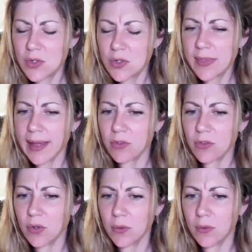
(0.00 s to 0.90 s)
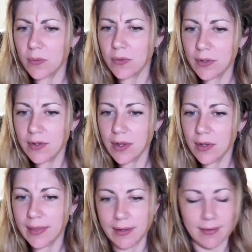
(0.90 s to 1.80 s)
do that too. Did you
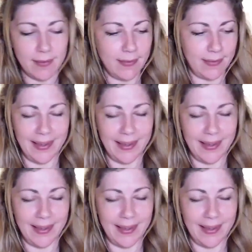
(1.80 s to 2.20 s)
know this?